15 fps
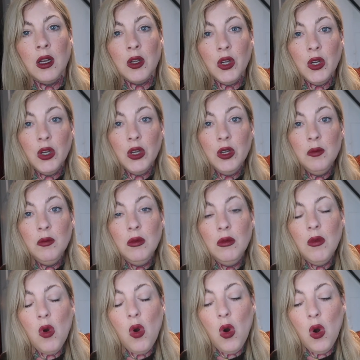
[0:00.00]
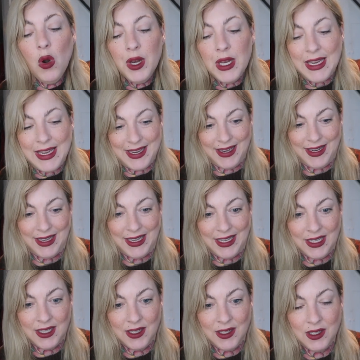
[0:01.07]
Good morning.
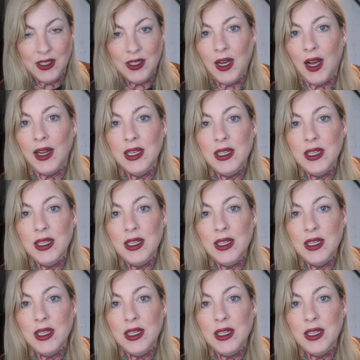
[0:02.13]
I